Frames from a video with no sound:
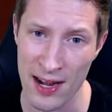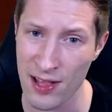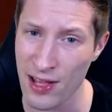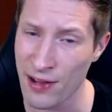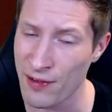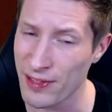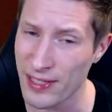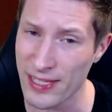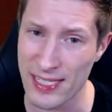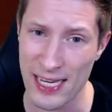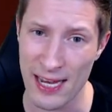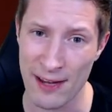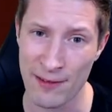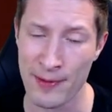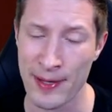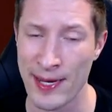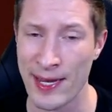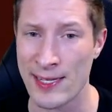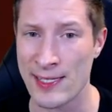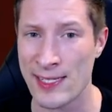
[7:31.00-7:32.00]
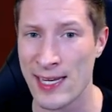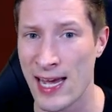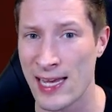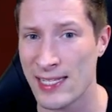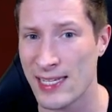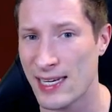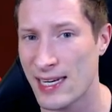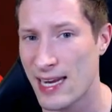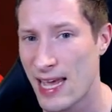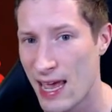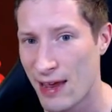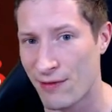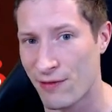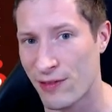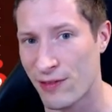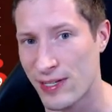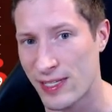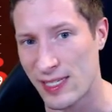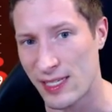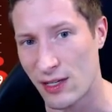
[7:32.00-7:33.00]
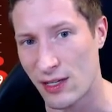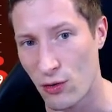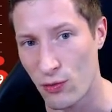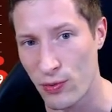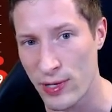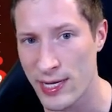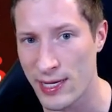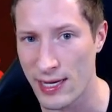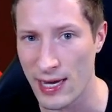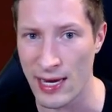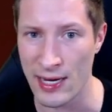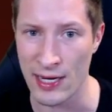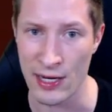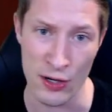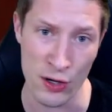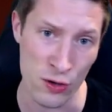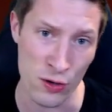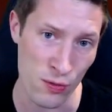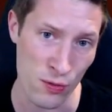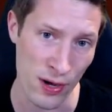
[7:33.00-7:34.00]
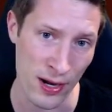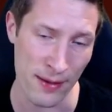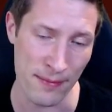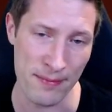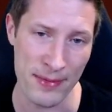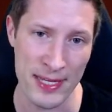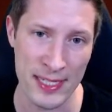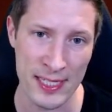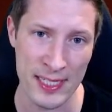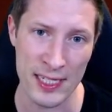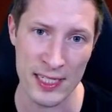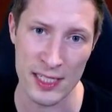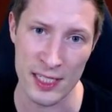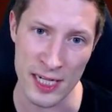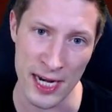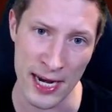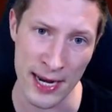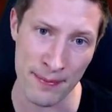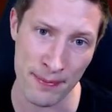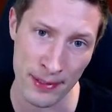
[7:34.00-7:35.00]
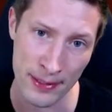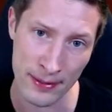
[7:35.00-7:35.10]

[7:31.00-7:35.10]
I release FPS content every single week, and you don't want to miss it, champ